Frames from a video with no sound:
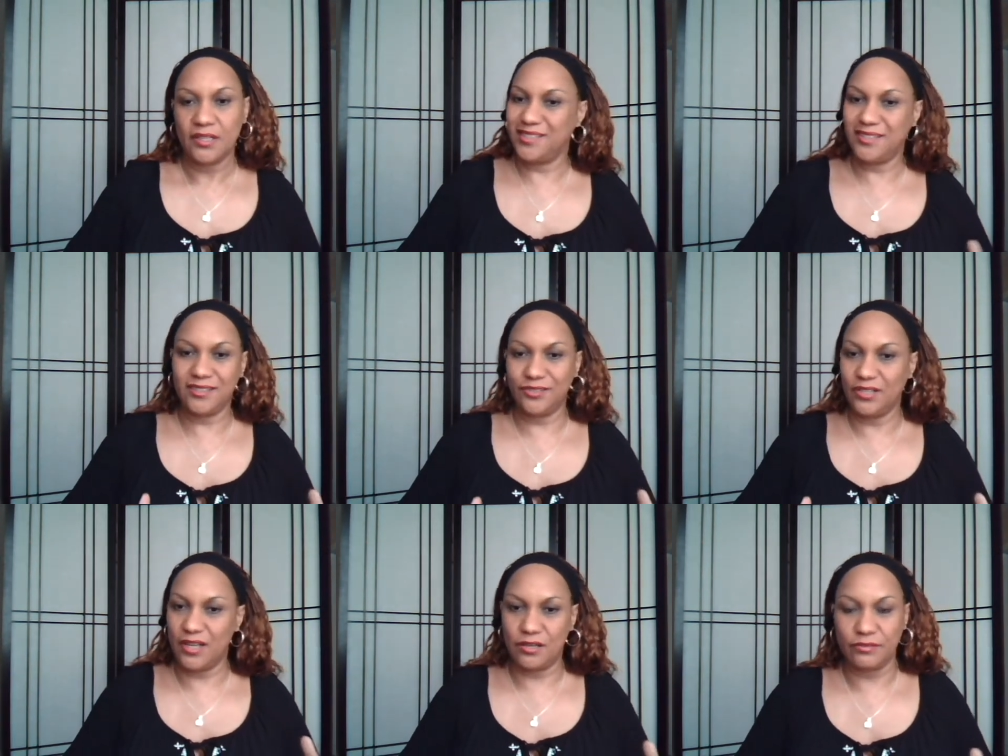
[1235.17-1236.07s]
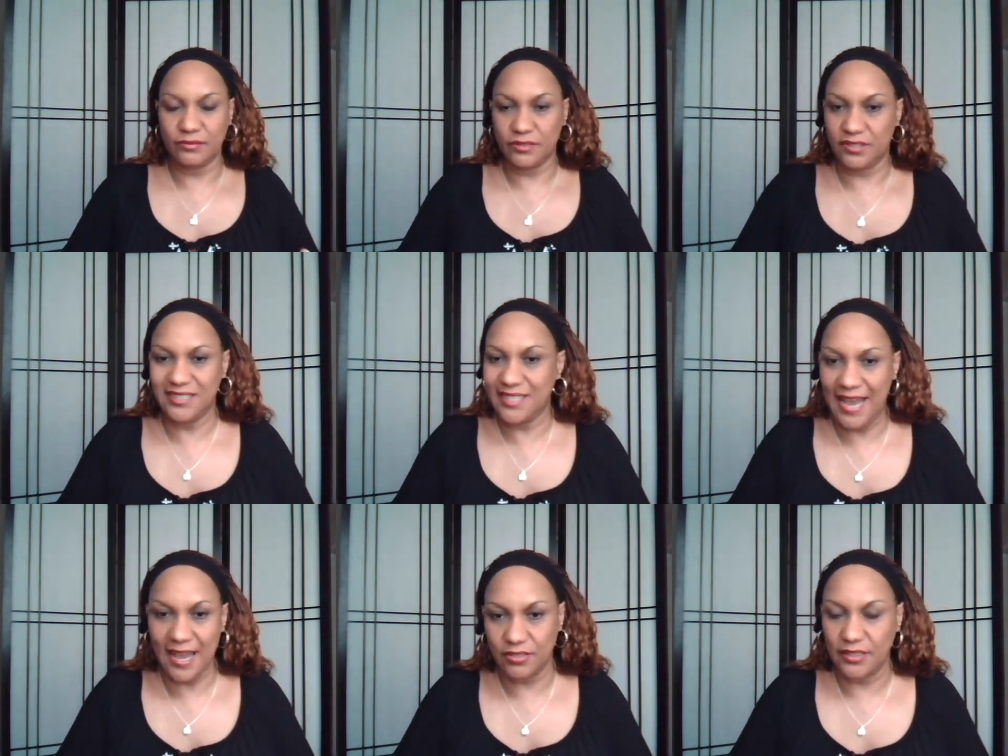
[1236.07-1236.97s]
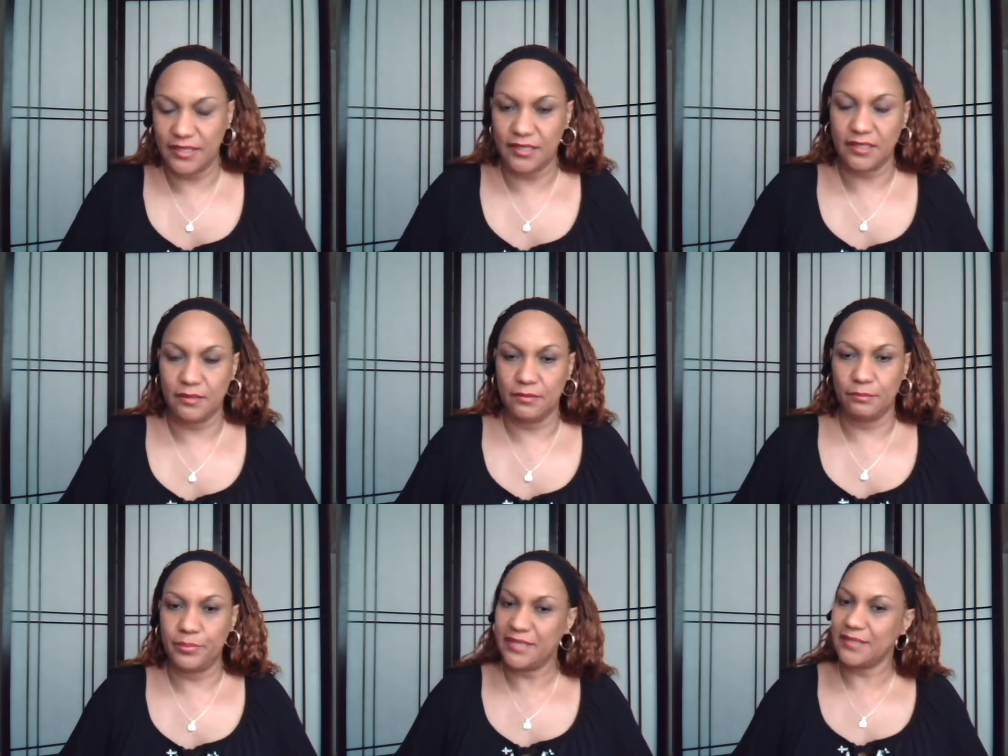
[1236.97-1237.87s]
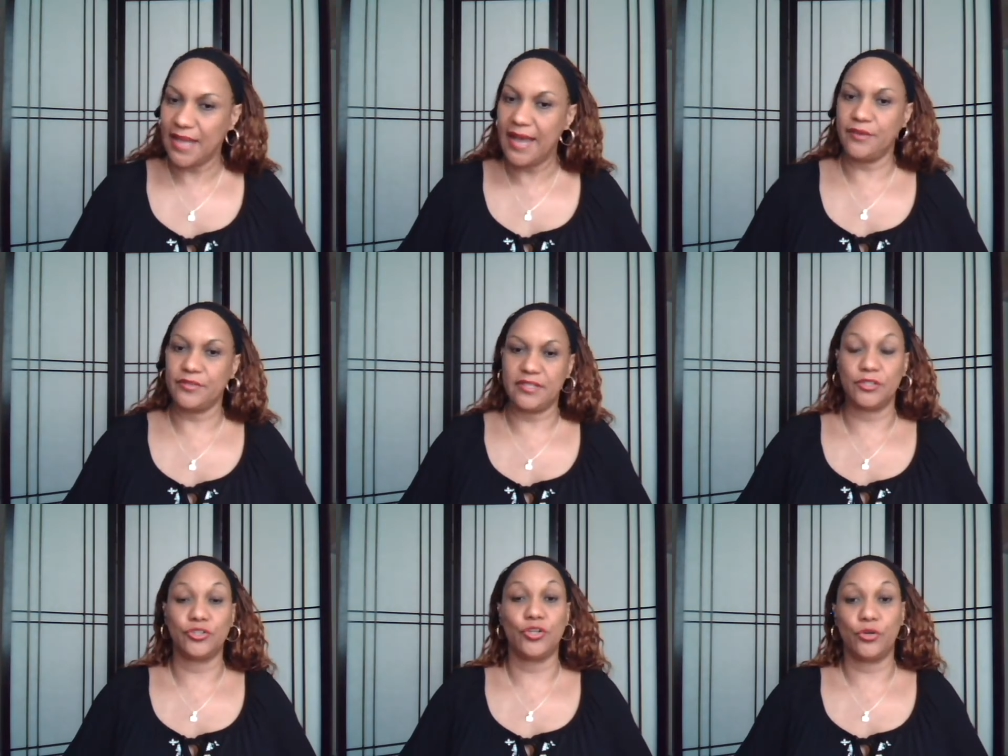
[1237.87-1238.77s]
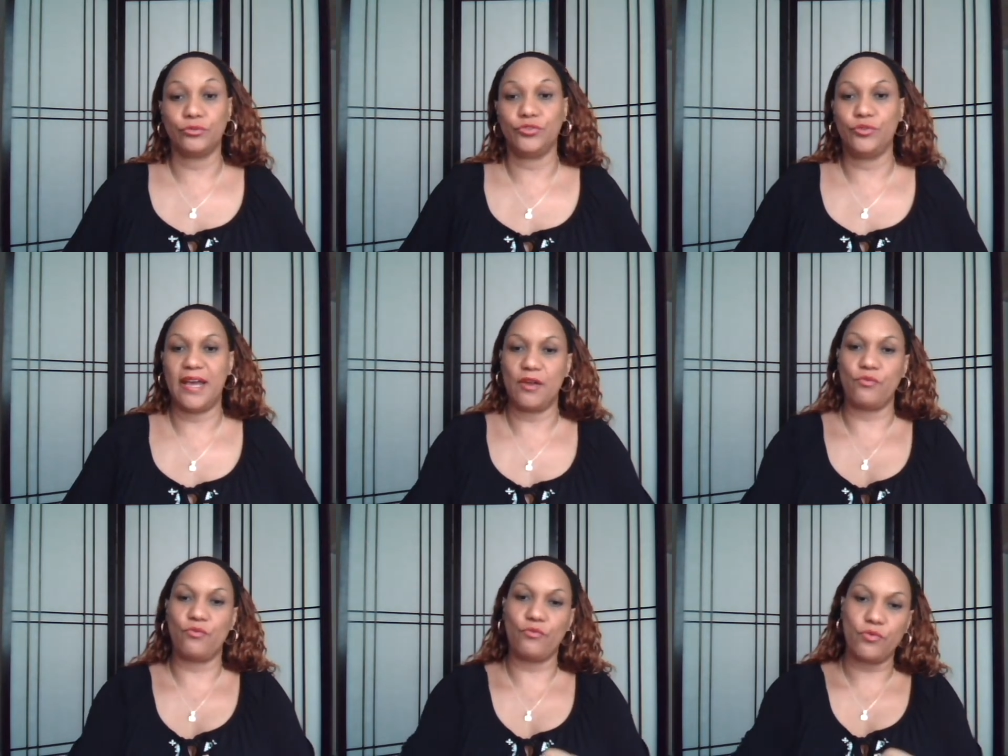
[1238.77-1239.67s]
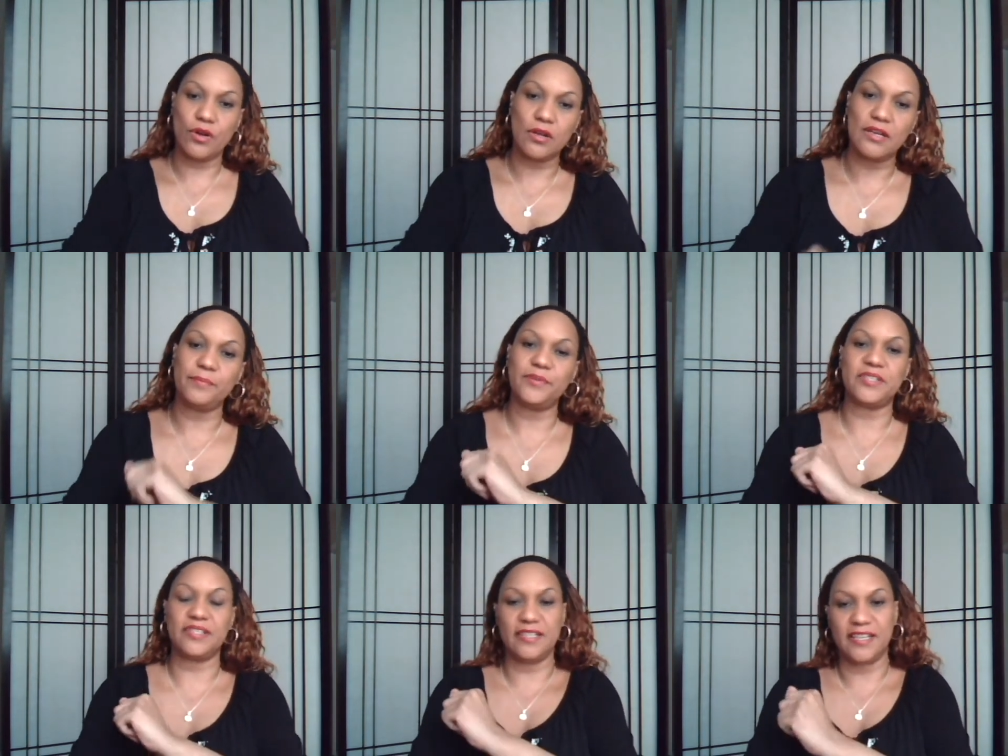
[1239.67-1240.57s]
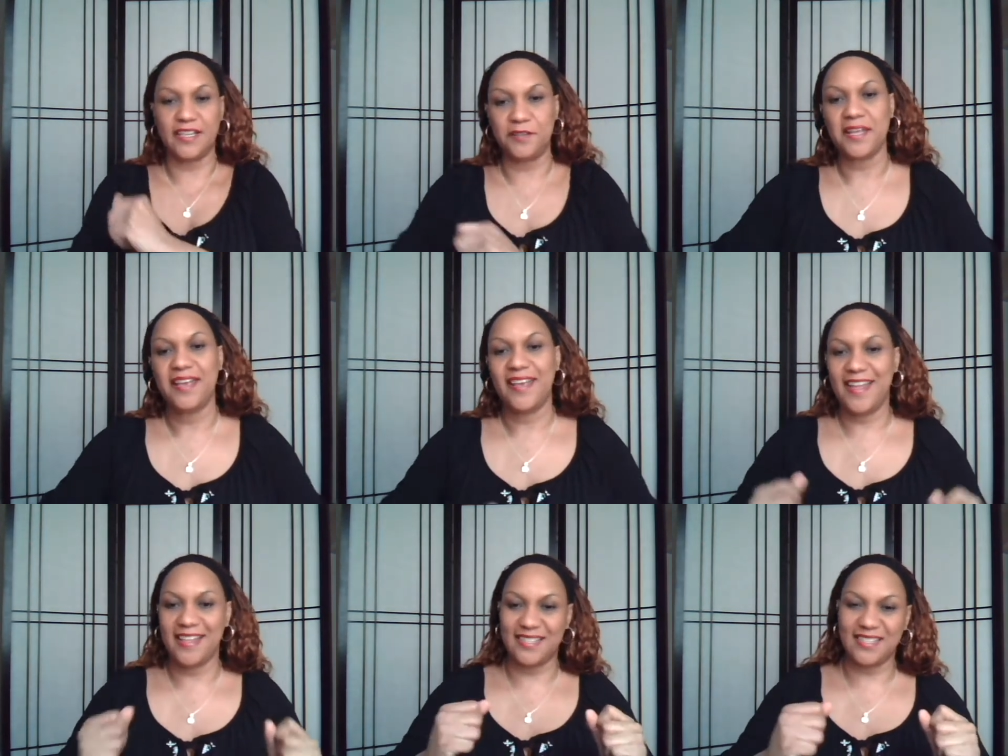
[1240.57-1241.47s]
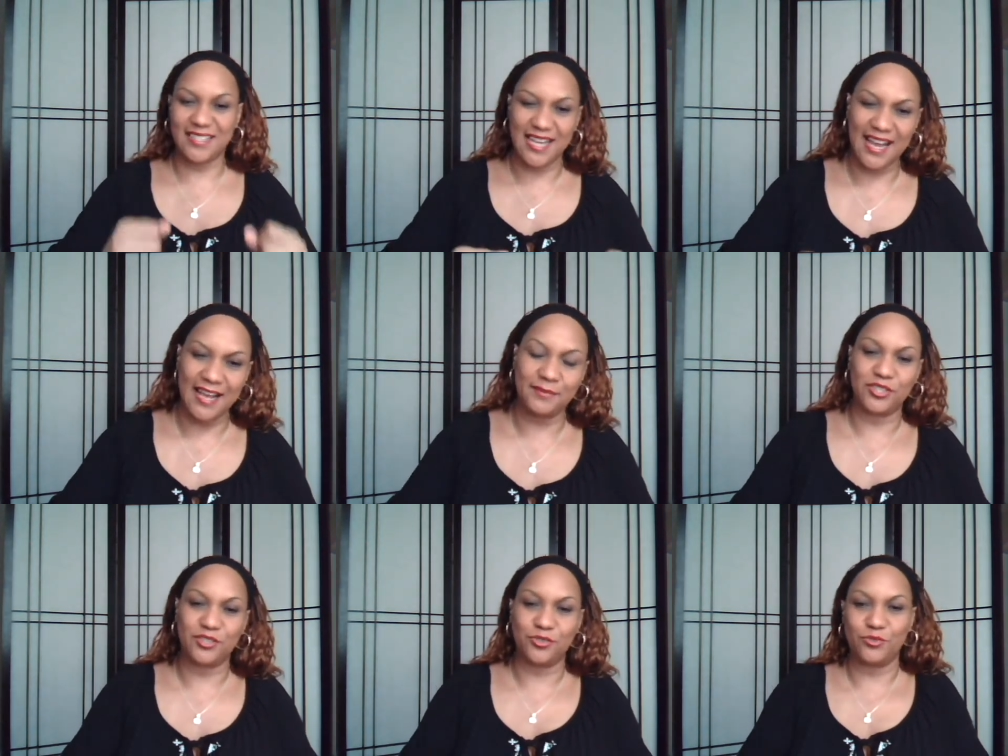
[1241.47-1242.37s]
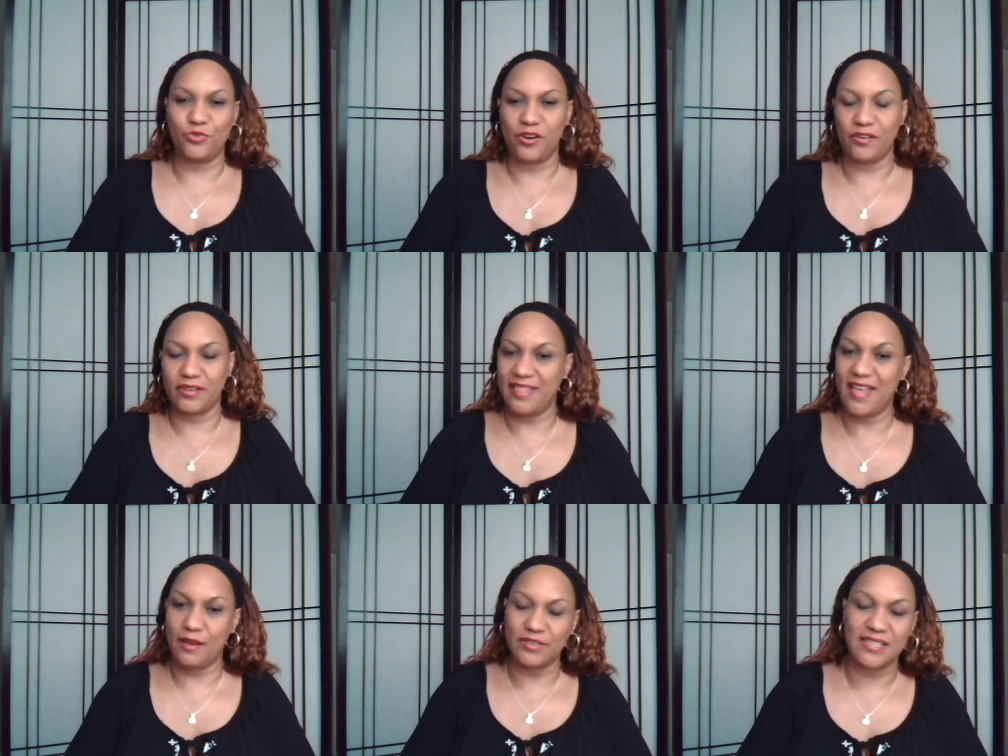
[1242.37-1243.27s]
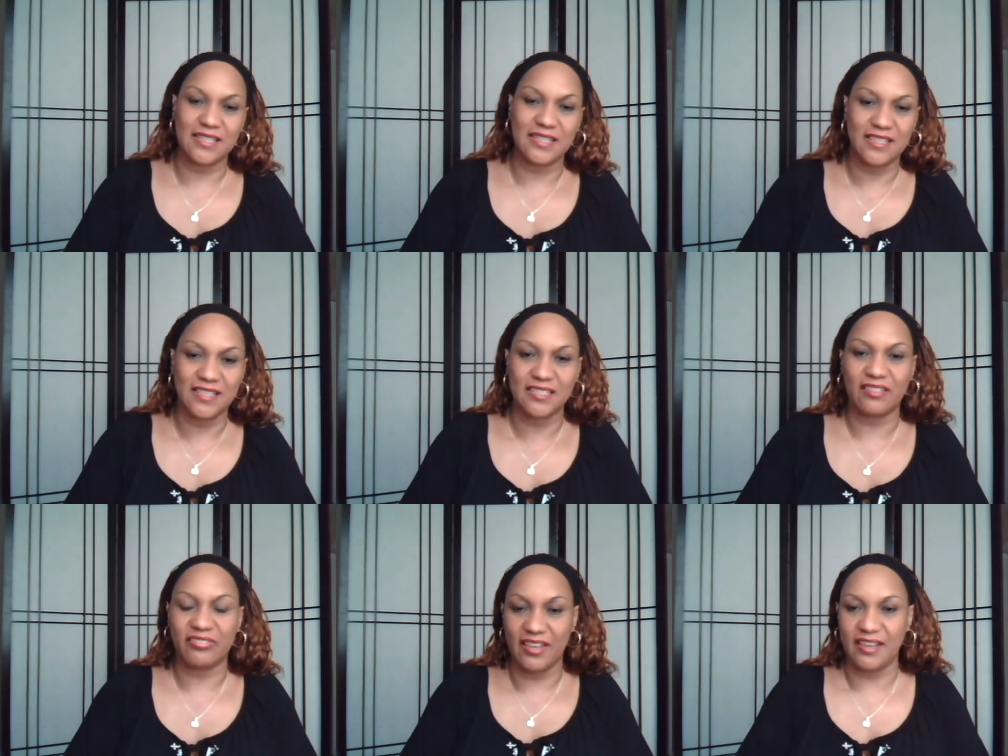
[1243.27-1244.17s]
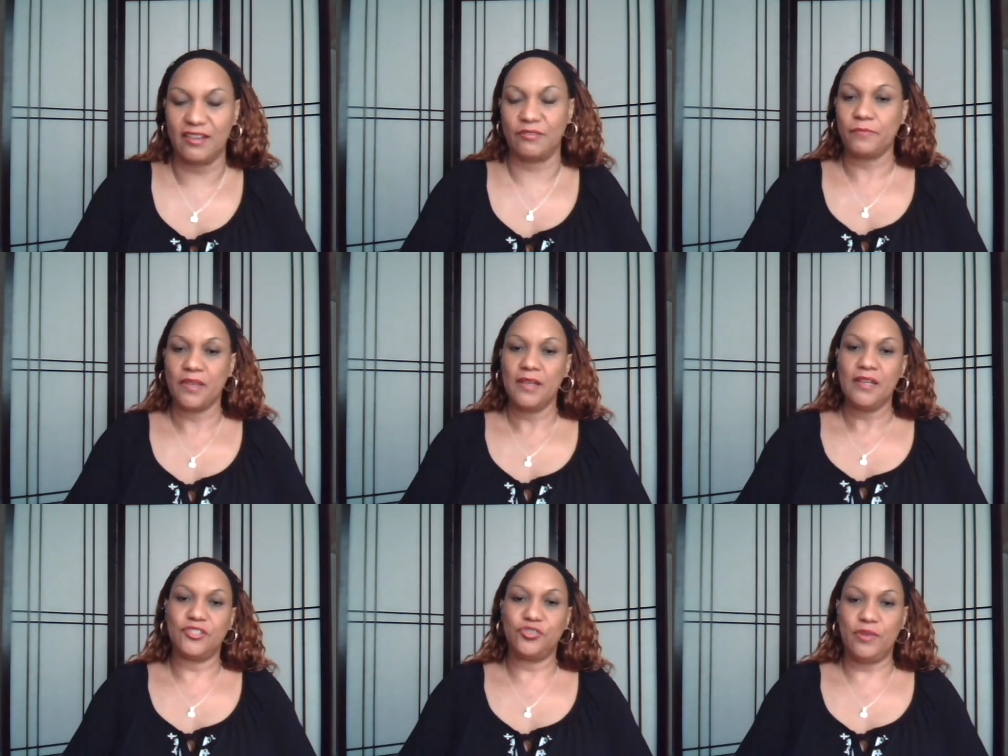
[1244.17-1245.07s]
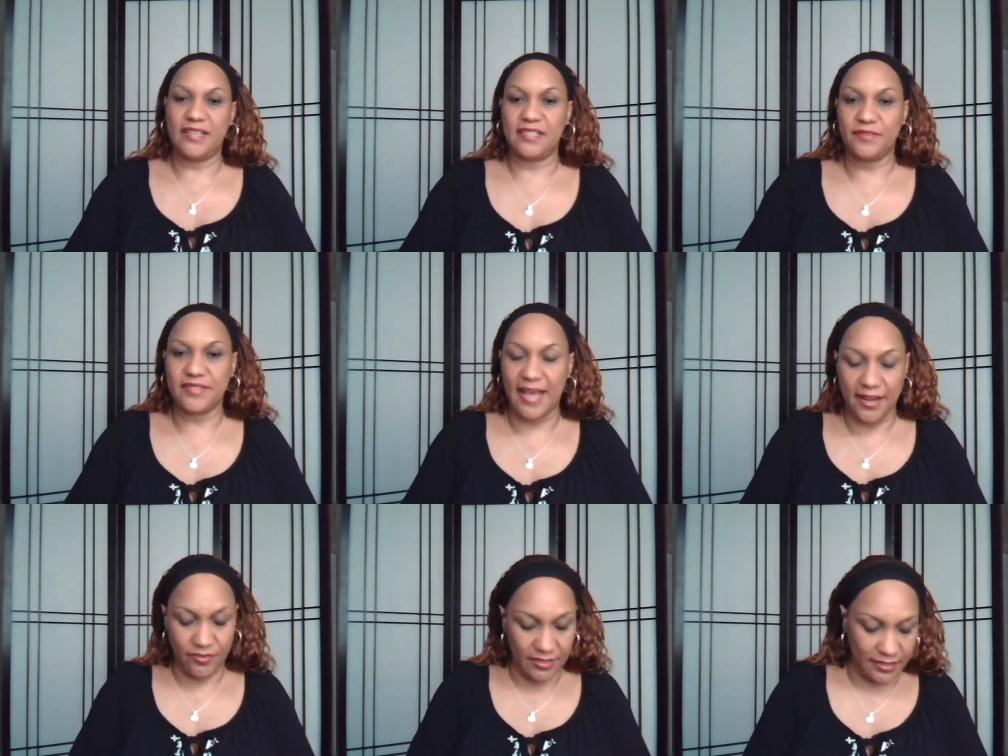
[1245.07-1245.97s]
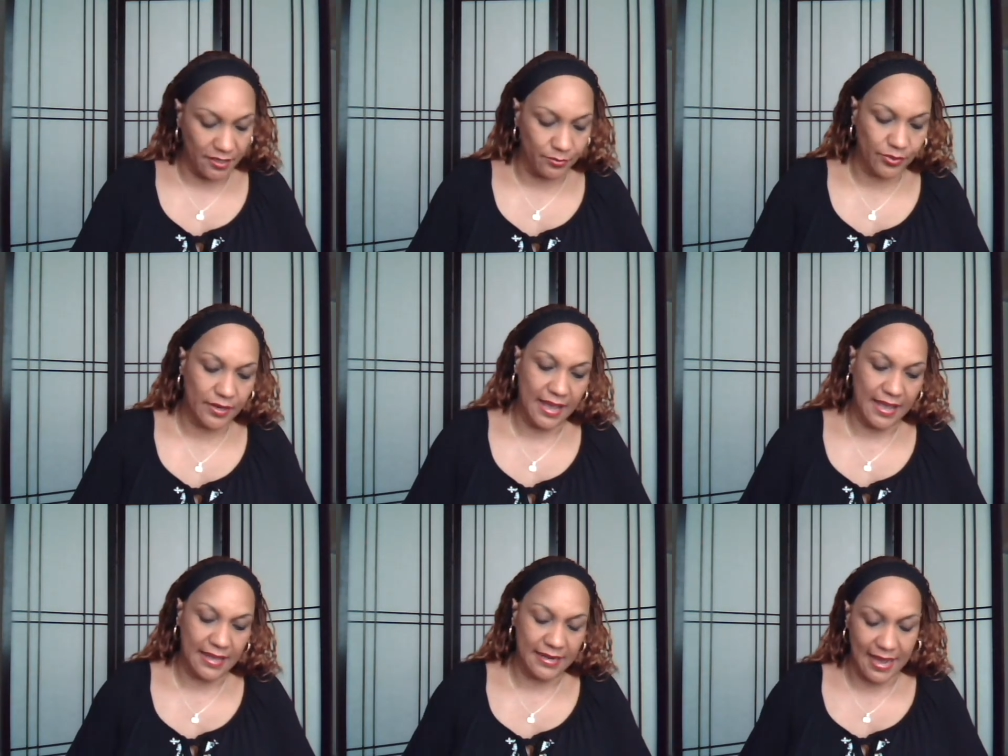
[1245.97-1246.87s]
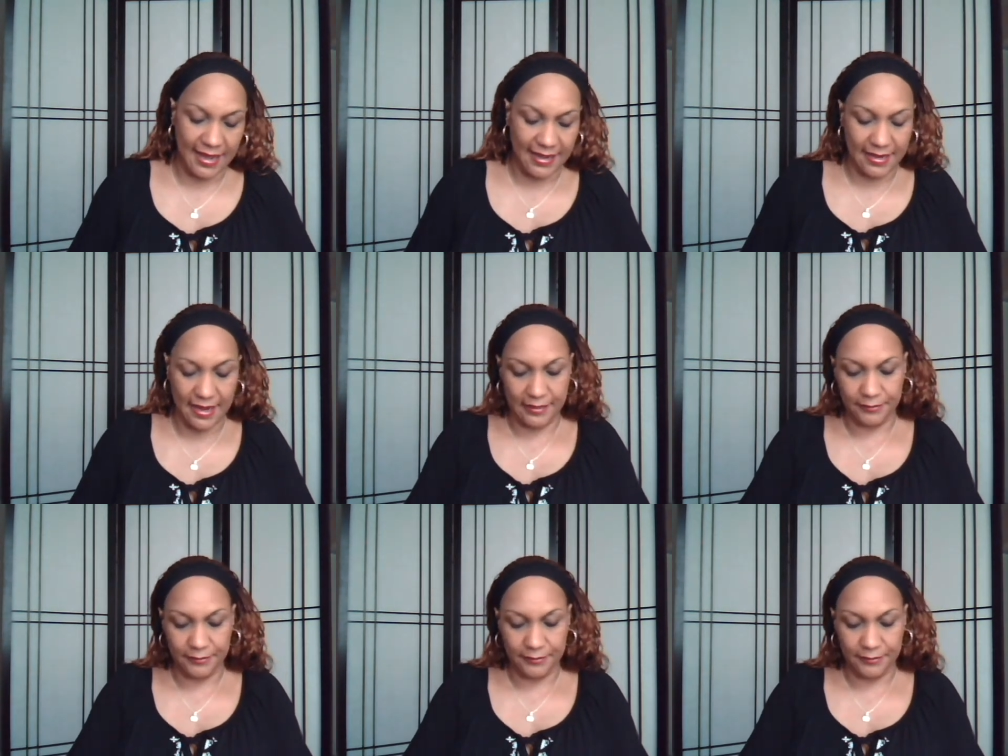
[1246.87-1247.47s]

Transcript: to, you know, to tackle it. But Saturn says, no, you got to roll up your sleeves and it's time to do the work. And that was a good thing, the transit of Saturn in Libra. And I